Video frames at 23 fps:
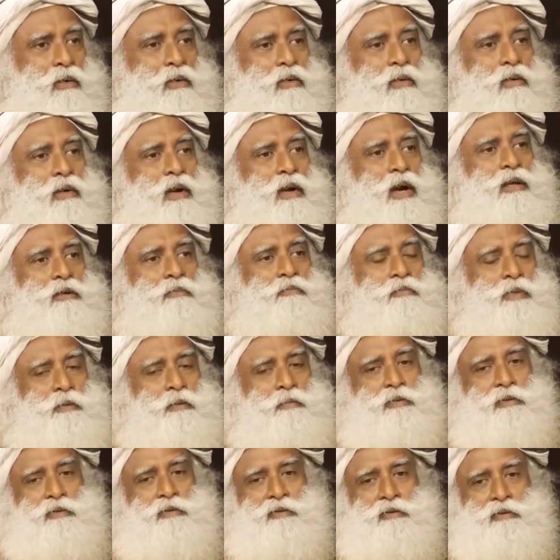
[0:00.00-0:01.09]
lot of
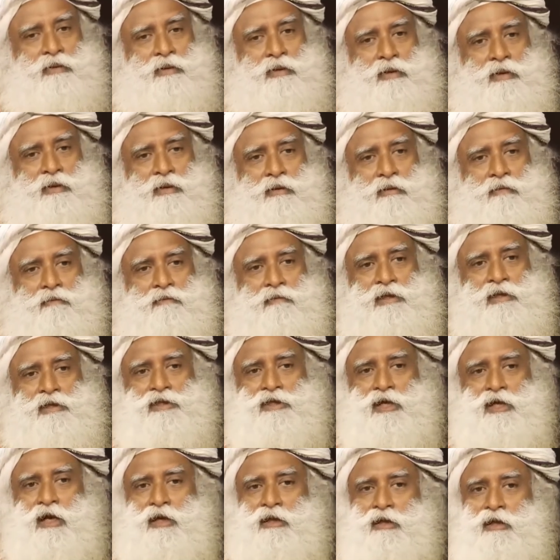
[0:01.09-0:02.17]
people will
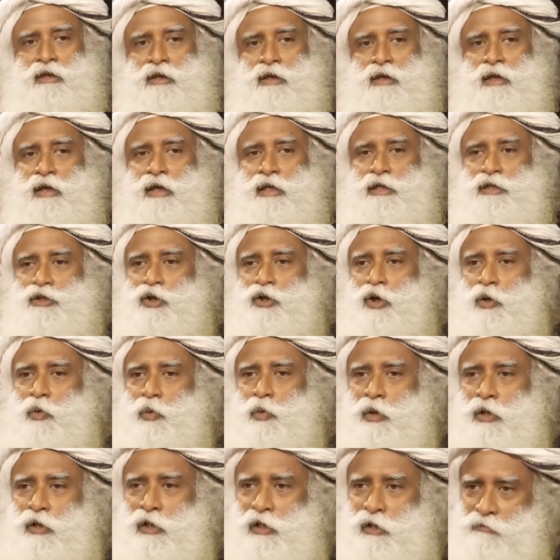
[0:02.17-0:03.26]
start thinking it's not
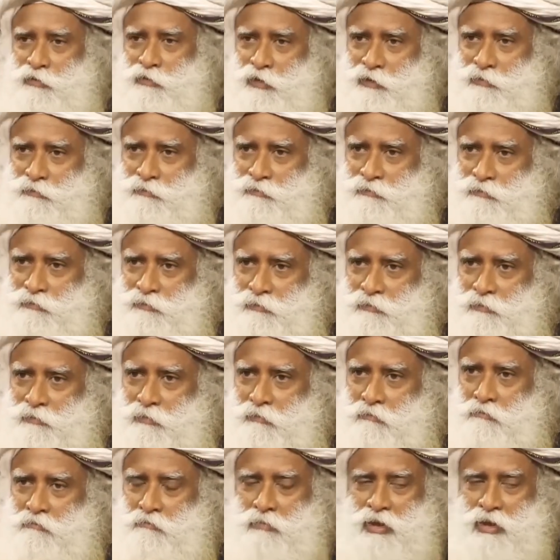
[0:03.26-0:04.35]
worth living
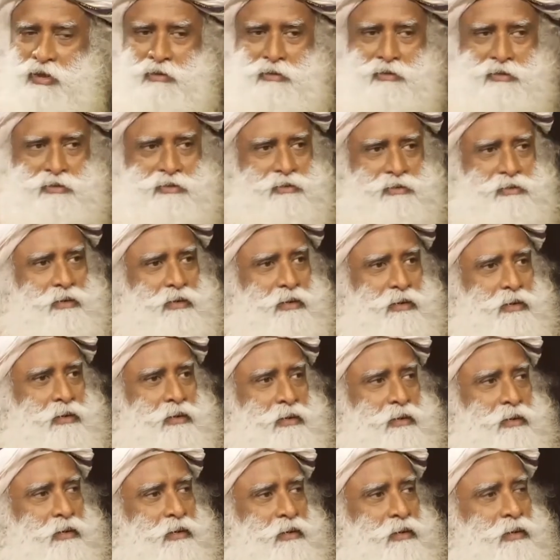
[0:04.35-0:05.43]
because
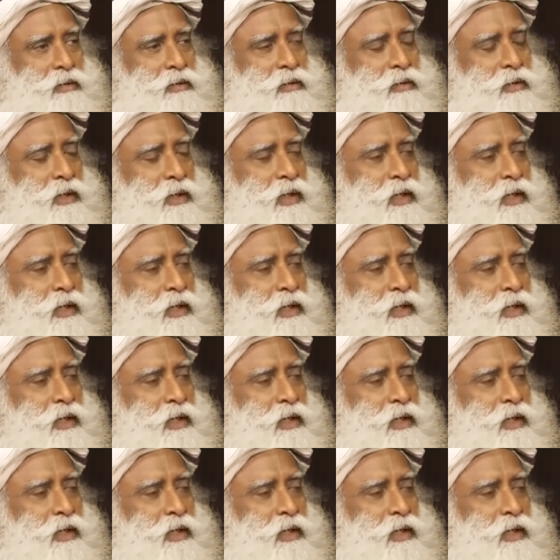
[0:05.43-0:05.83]
they have